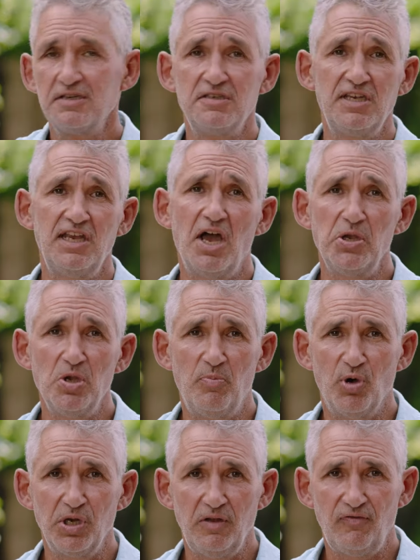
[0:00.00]
see how your
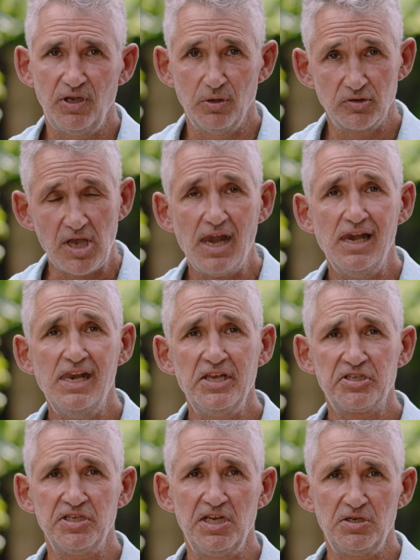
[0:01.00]
body feels,
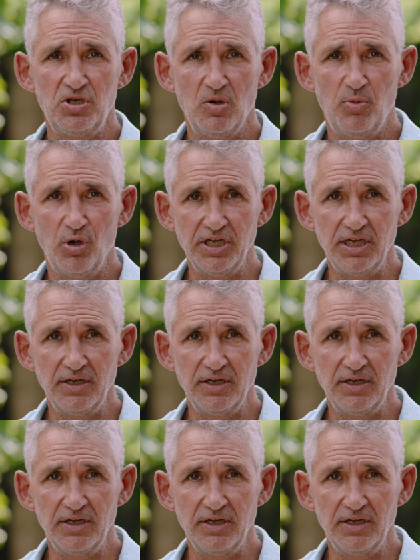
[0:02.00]
listening to your body.